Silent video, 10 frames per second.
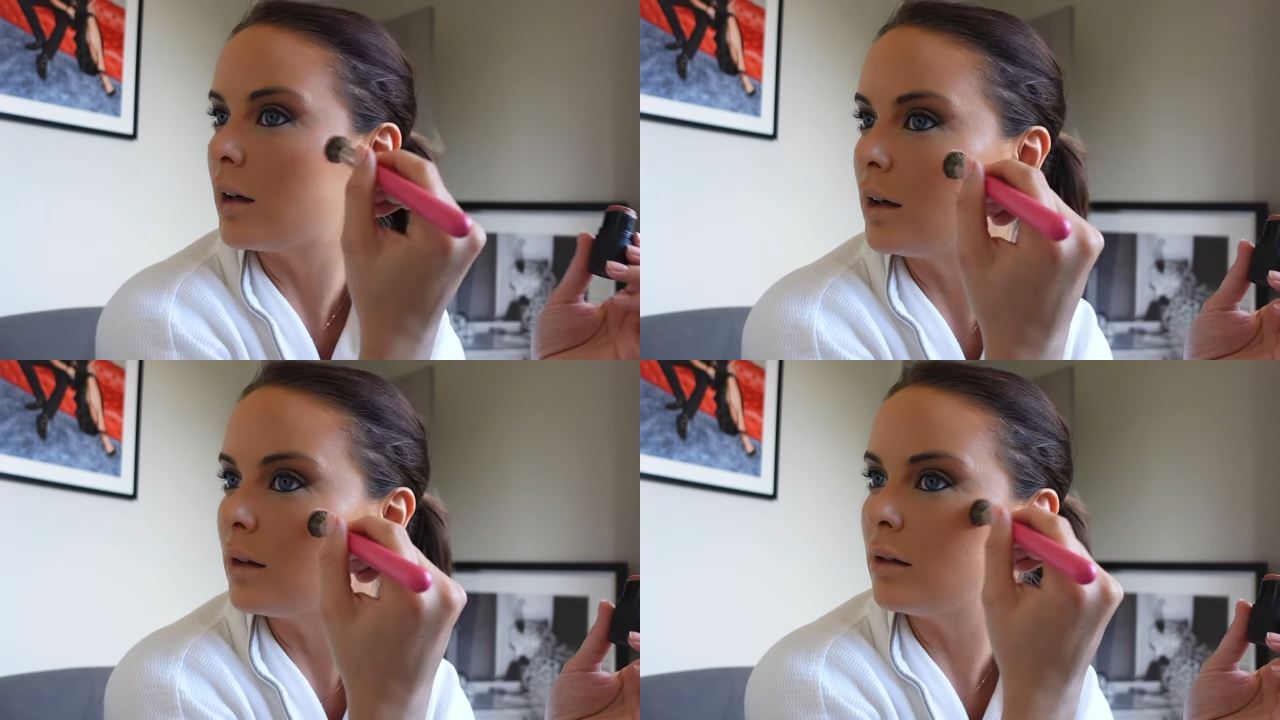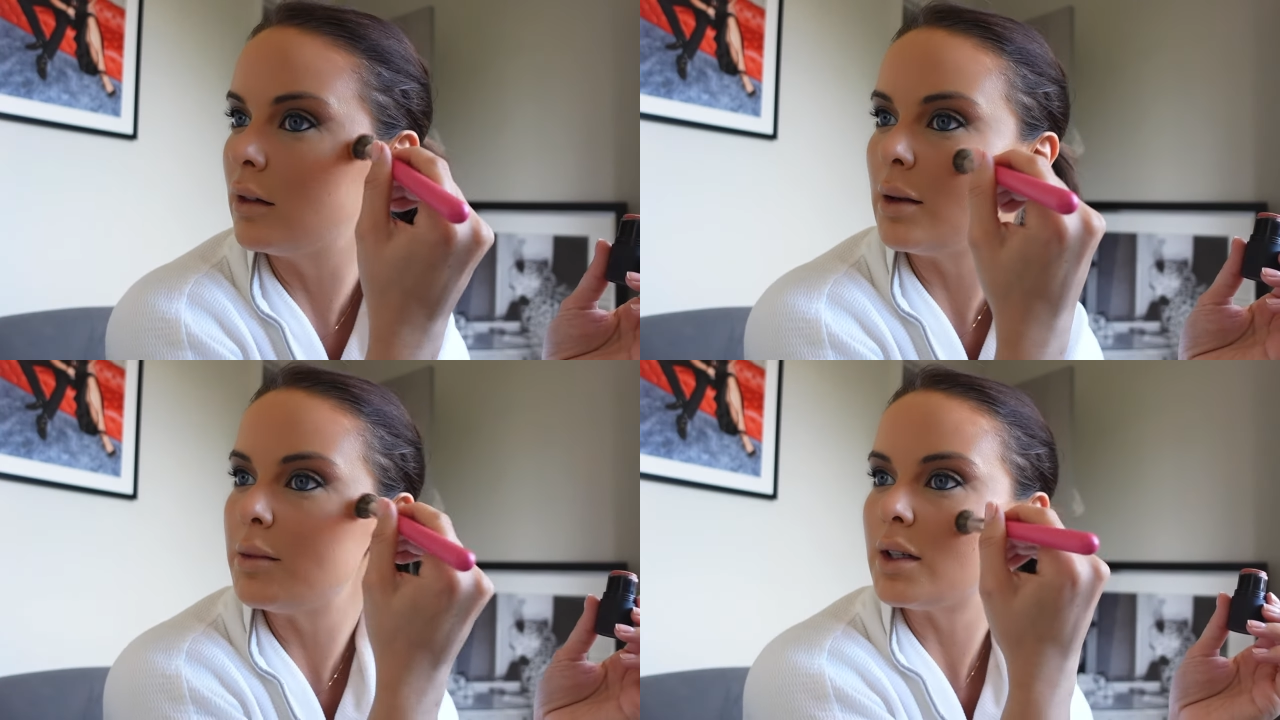a little
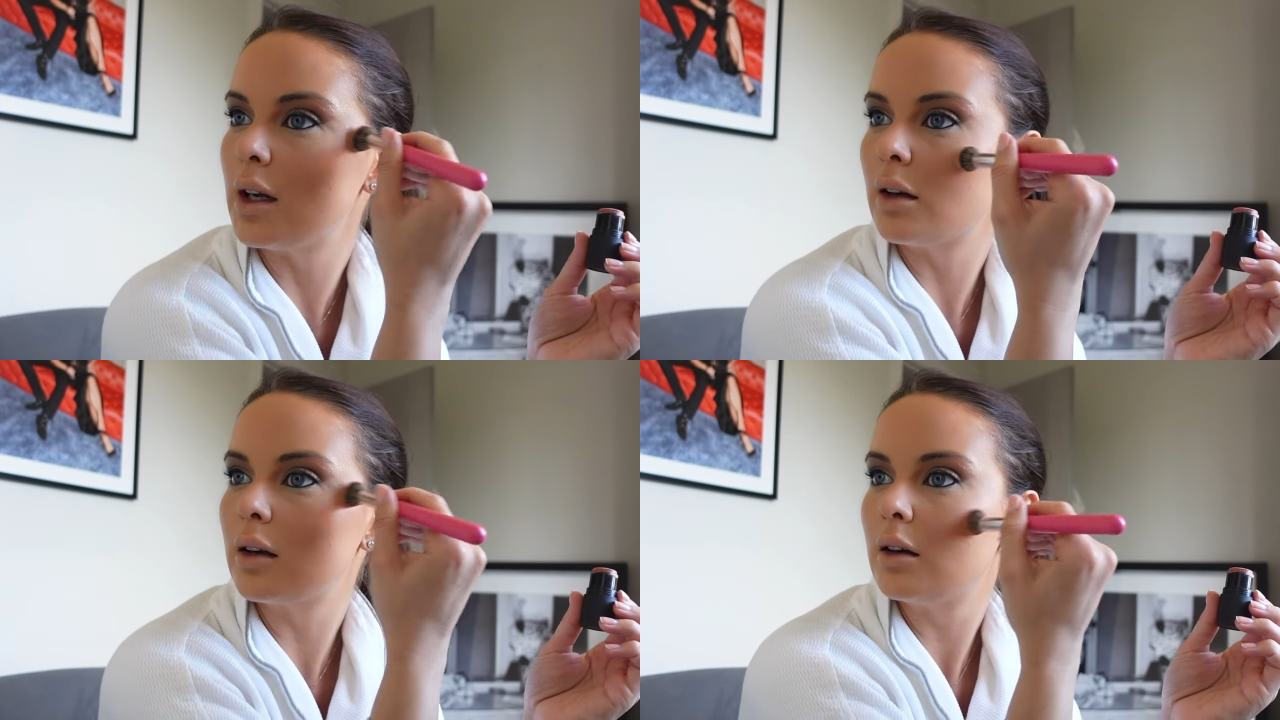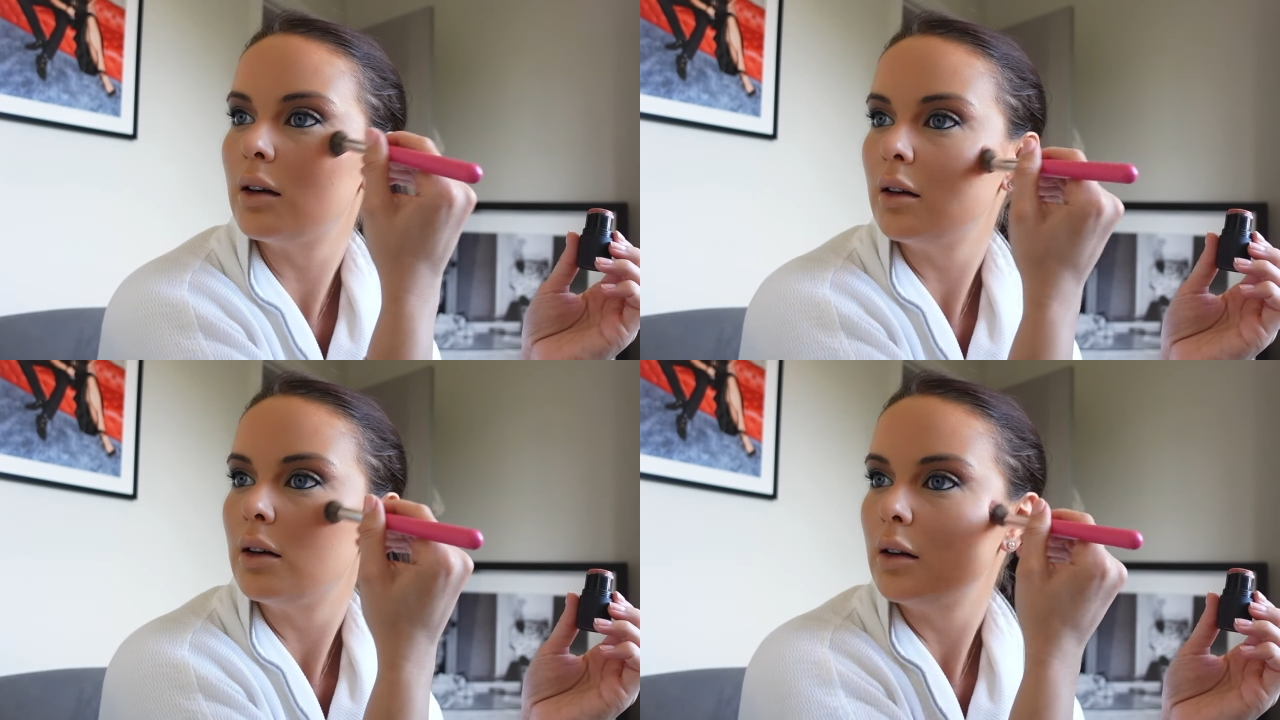lipstick
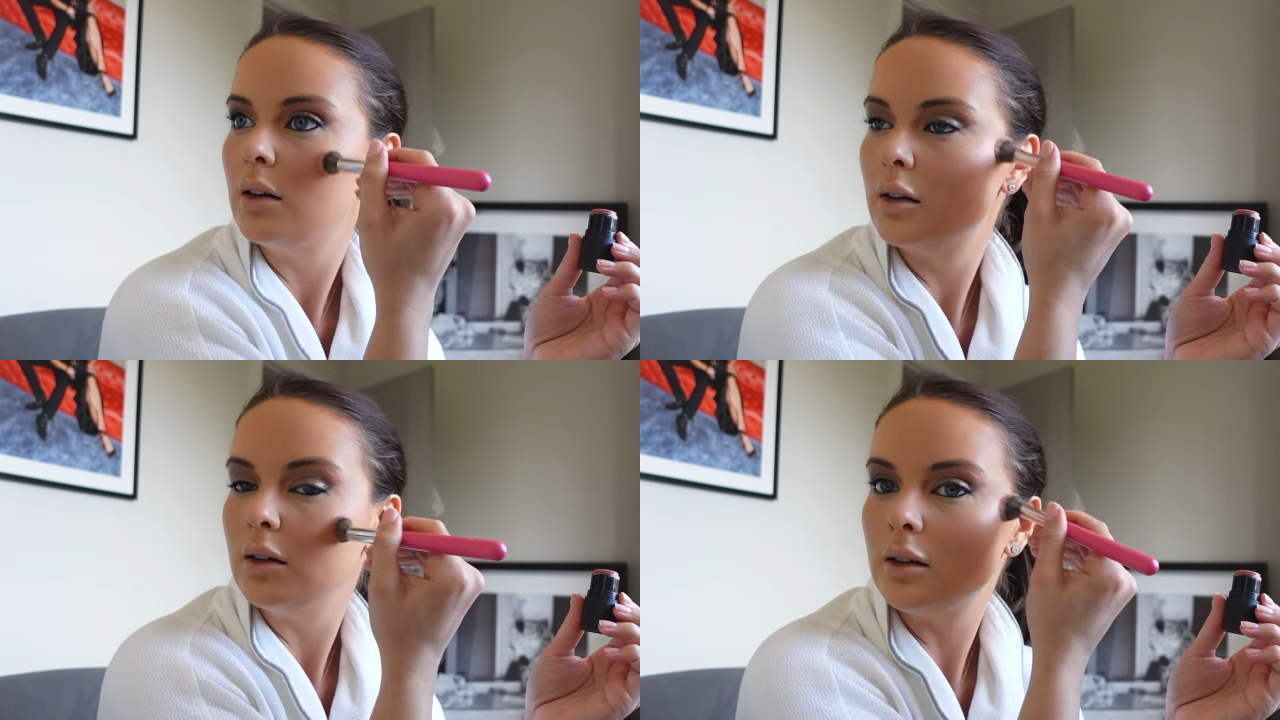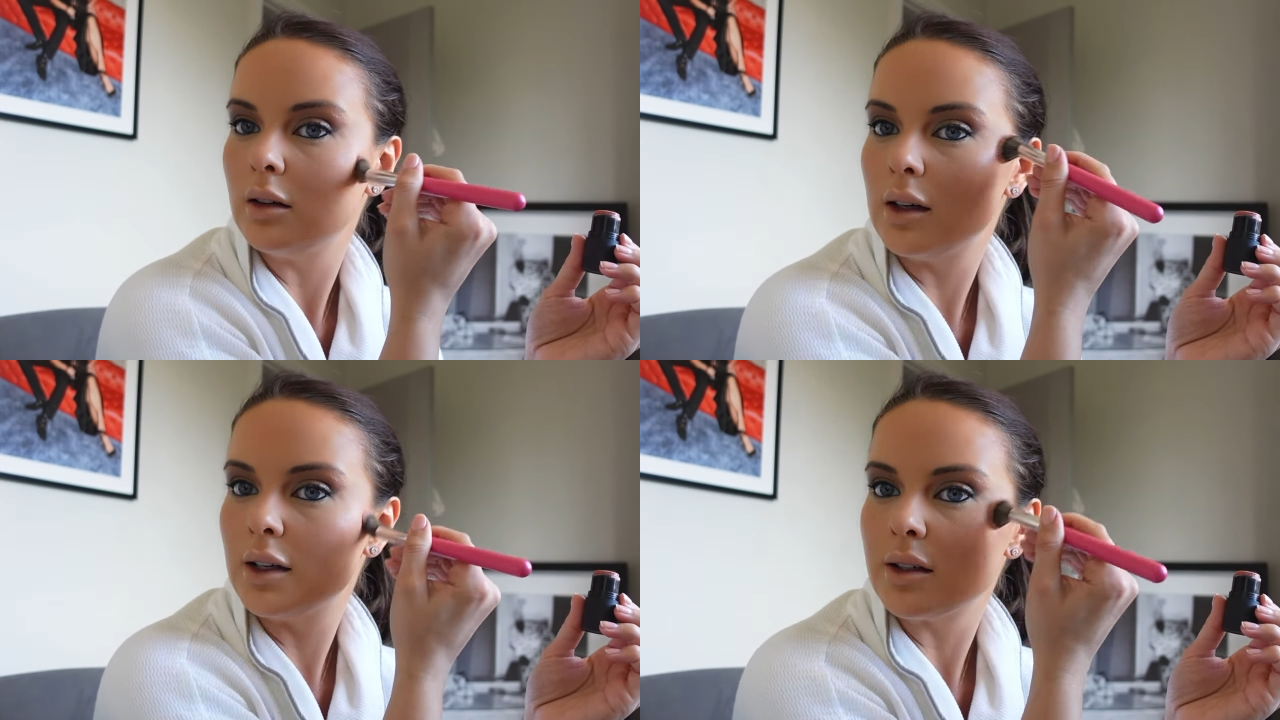
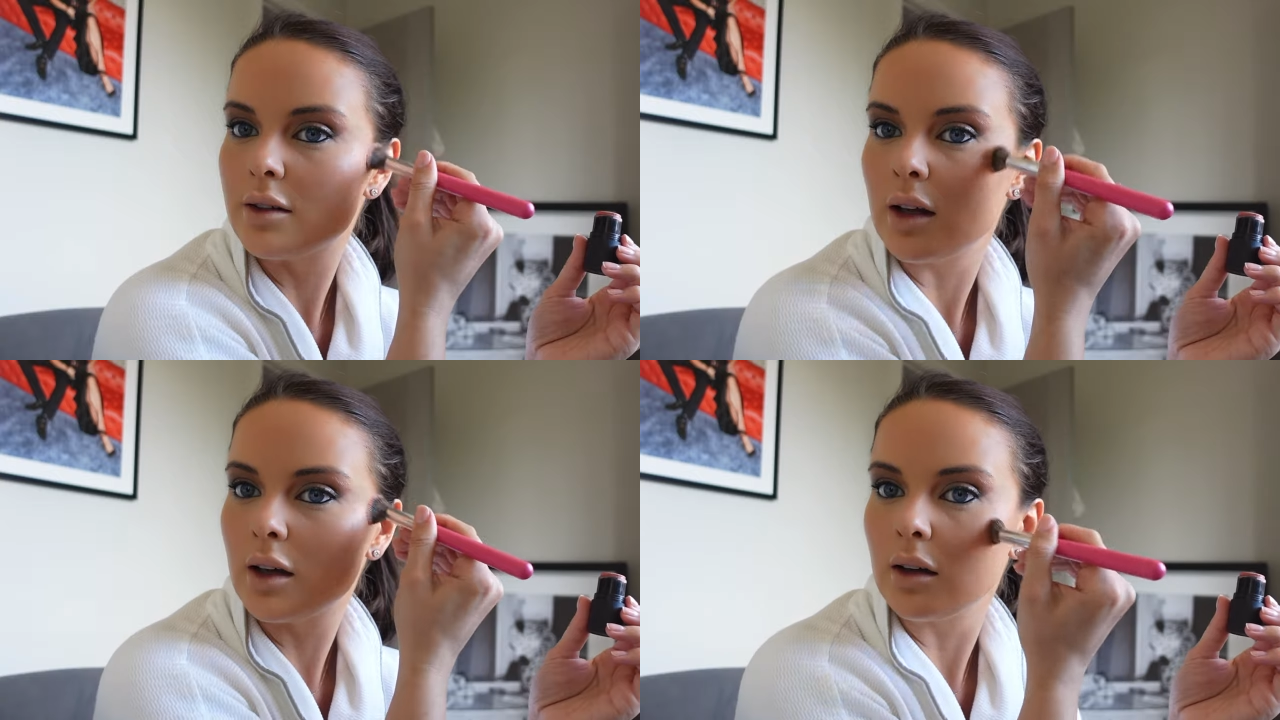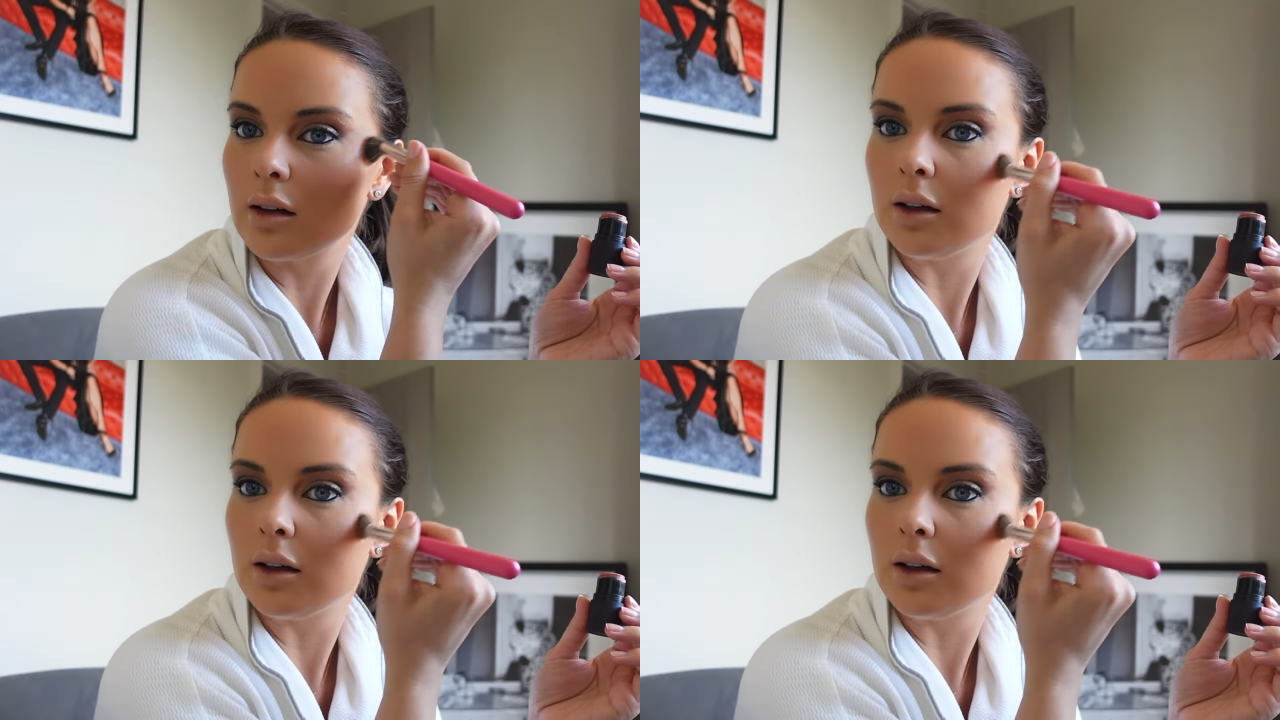lid thing.